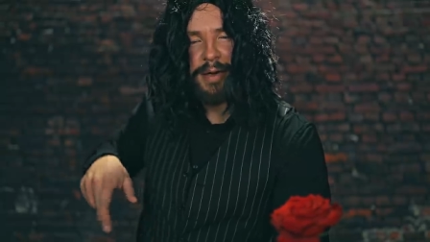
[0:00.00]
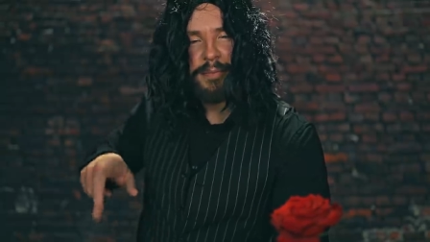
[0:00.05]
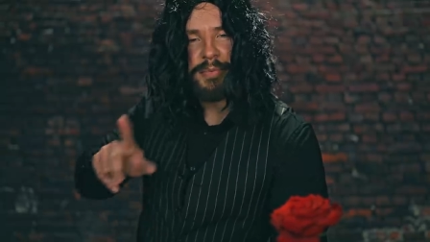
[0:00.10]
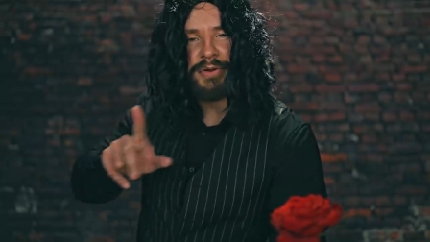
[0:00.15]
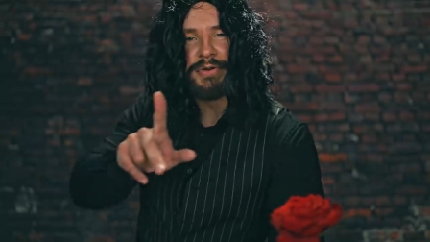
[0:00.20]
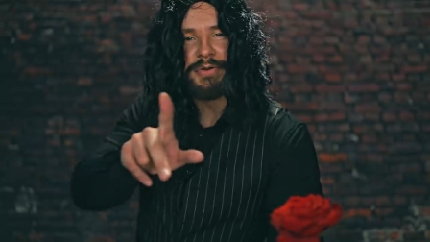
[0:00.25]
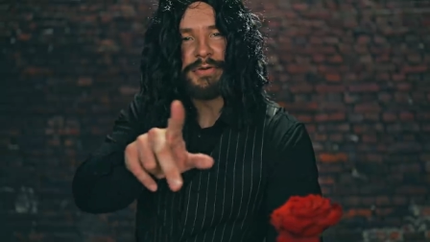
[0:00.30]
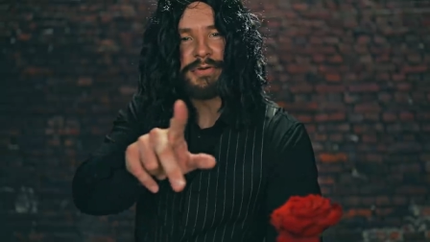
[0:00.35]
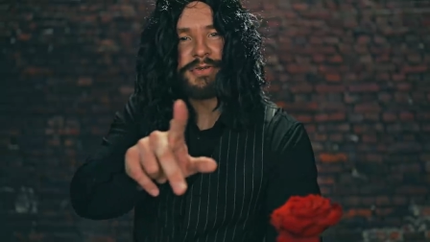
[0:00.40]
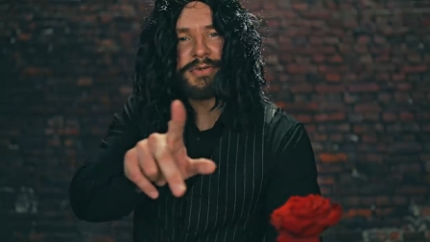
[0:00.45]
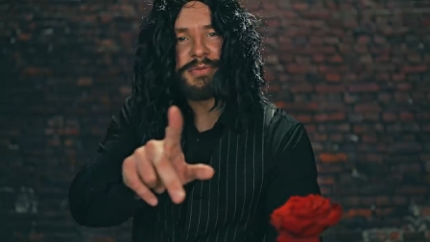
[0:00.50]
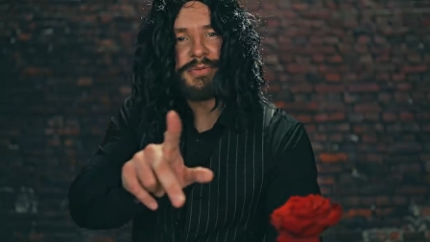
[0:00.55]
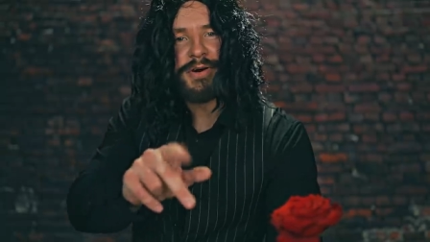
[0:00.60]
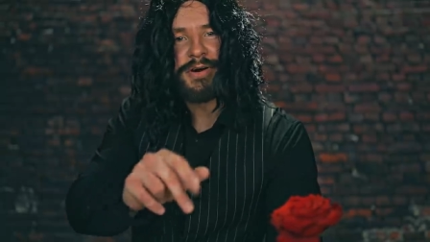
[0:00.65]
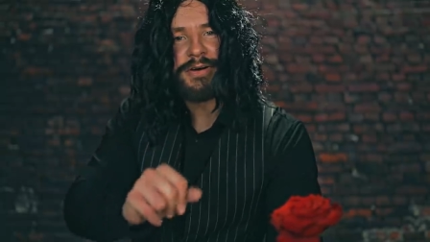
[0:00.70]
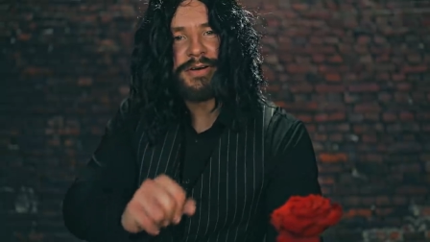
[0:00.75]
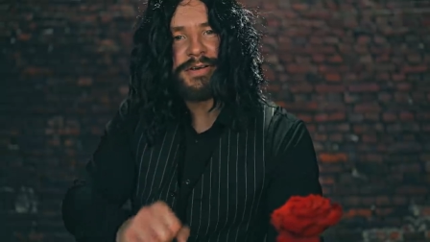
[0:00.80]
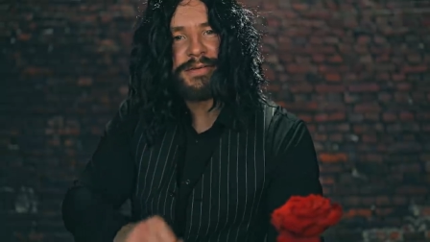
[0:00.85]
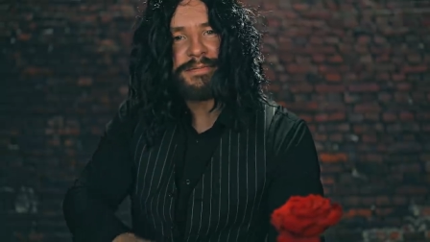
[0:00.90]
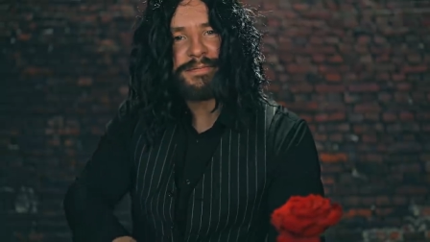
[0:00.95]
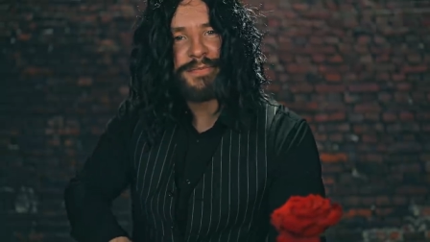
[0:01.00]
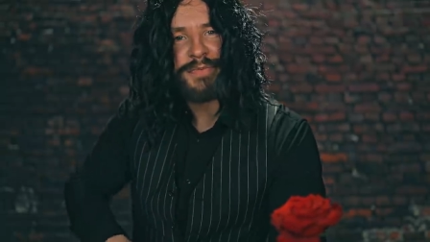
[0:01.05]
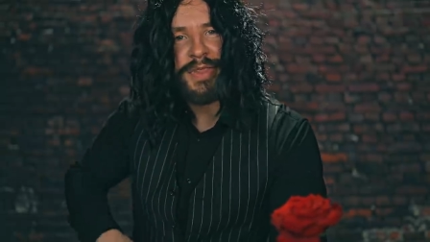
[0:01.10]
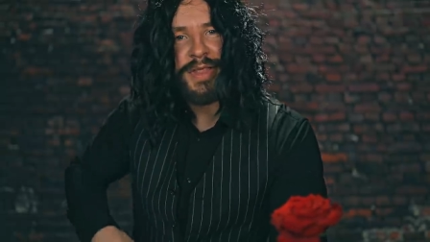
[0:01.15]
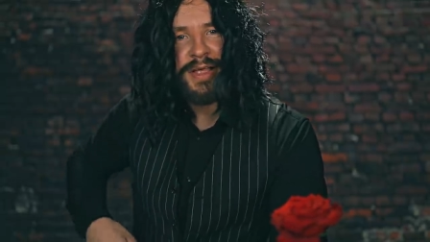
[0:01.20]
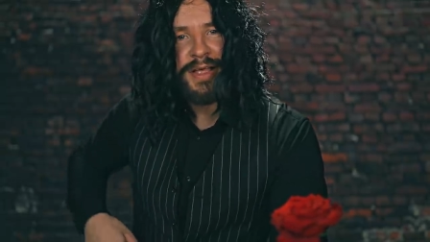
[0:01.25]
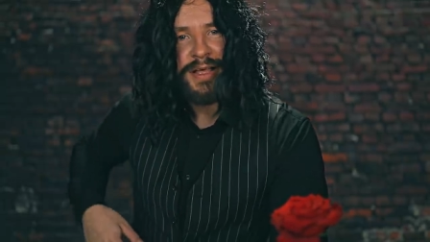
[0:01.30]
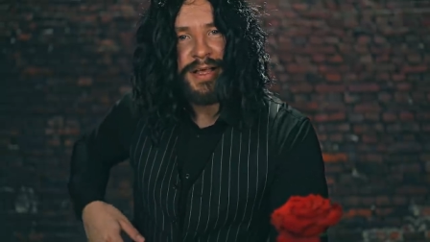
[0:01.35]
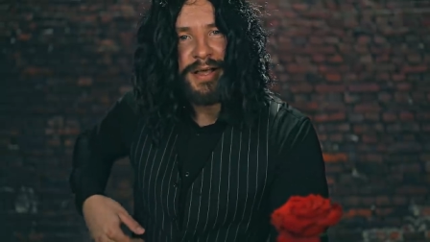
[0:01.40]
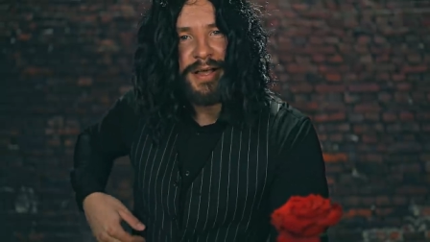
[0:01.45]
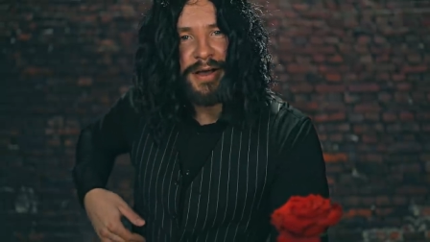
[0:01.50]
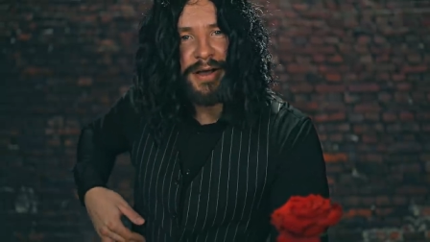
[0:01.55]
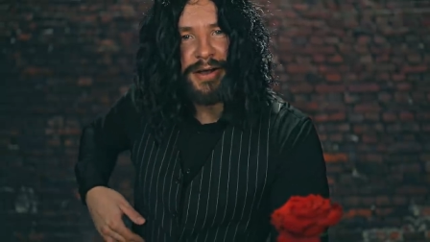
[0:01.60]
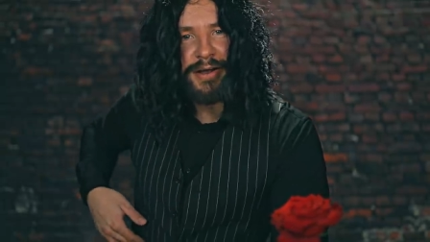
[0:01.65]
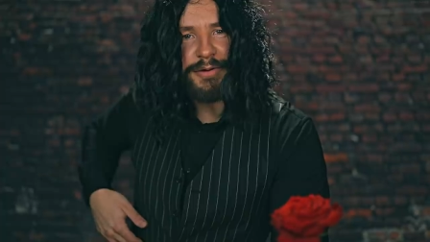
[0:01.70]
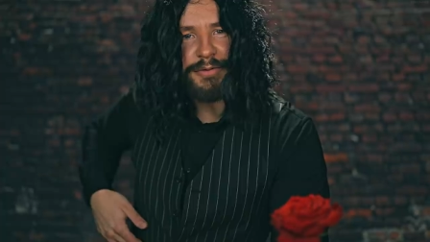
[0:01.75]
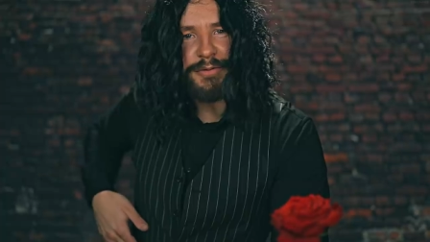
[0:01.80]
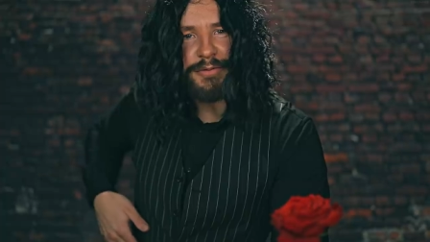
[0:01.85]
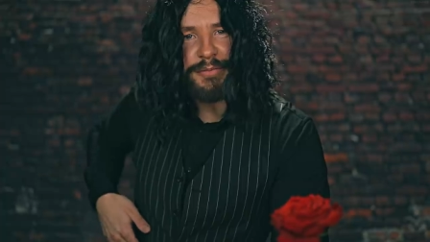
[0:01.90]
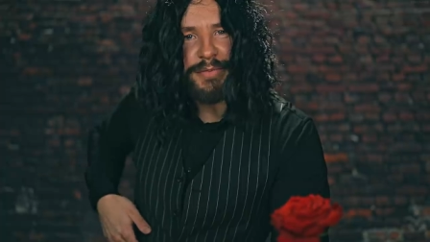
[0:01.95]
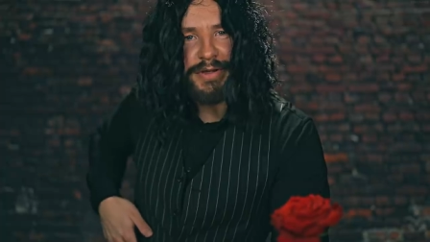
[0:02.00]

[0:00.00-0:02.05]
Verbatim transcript: But not to worry, I will